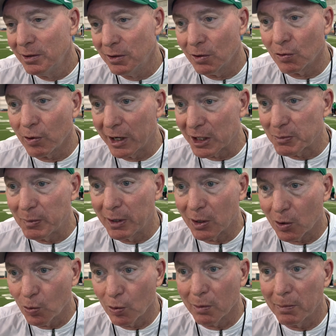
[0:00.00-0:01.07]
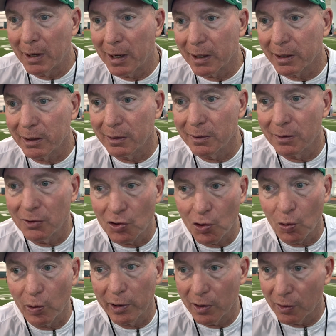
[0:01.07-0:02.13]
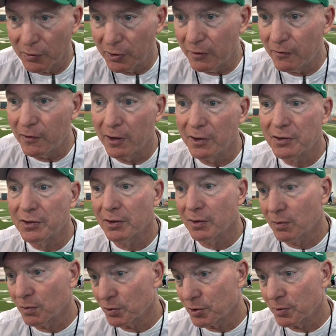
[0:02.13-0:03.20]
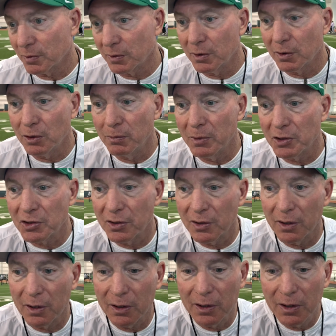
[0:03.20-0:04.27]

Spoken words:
you know, Grant's made at quarterback and Jacorian on defense, and of course, you know, you mentioned